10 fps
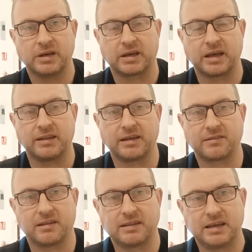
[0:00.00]
Okay, and that's
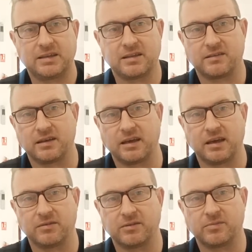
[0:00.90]
the DGT
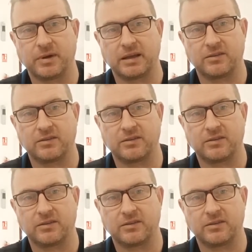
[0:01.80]
here in Spain.